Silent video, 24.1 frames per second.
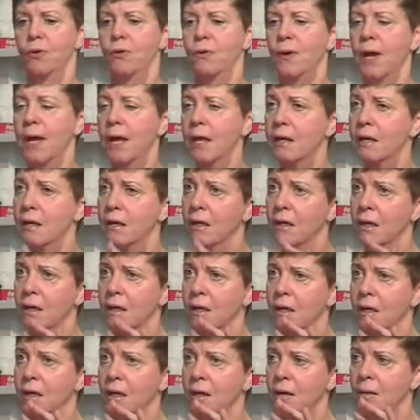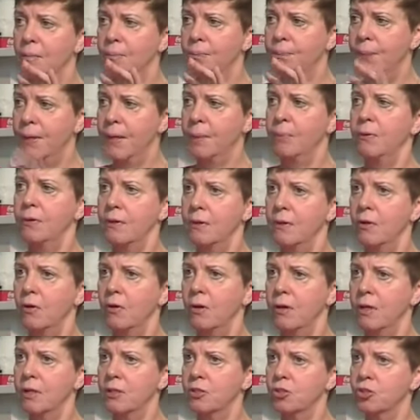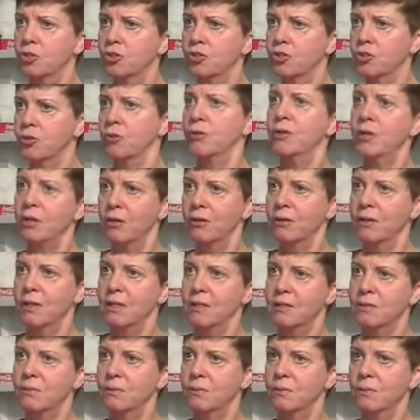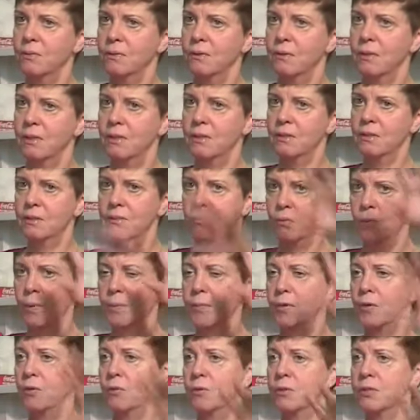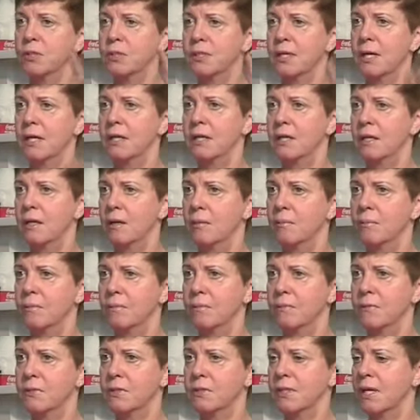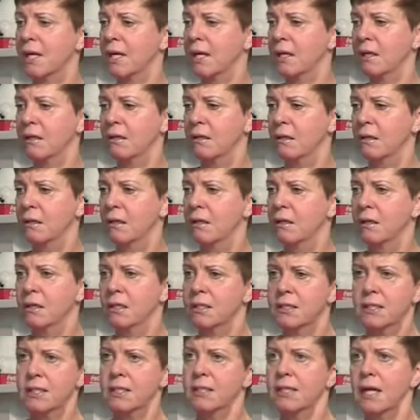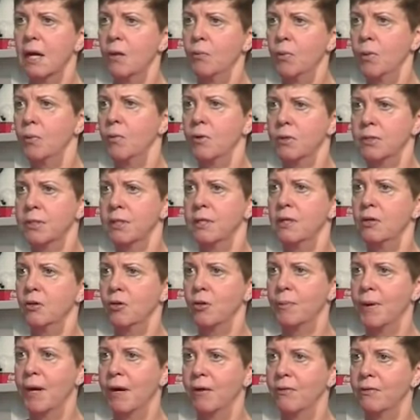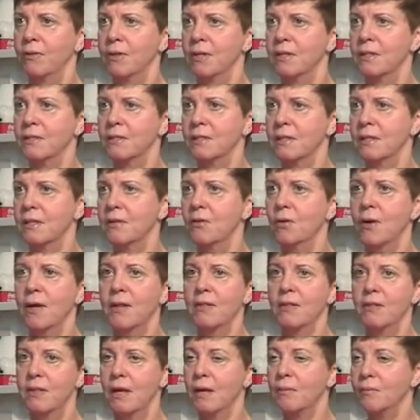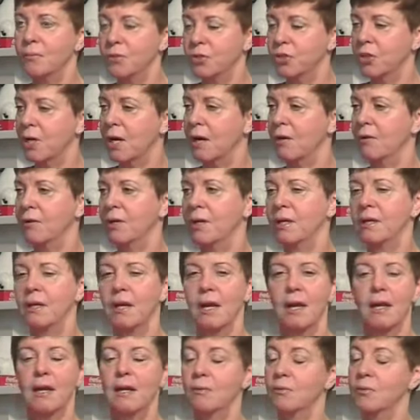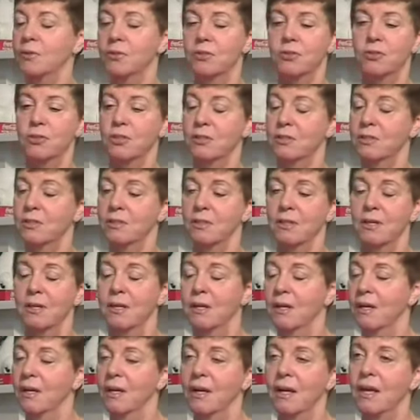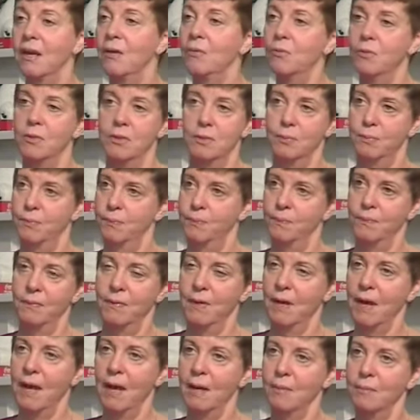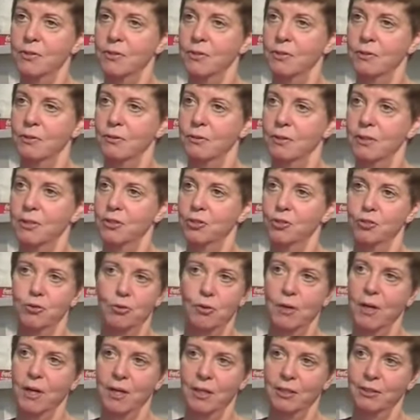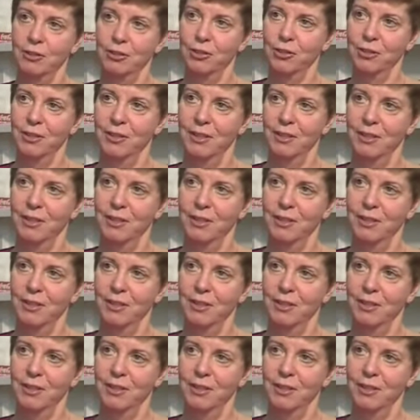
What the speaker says: You had people in the audience turning on these women who were standing up saying, sit down, we want to hear about this. And you had them shouting, and it was absolutely strange.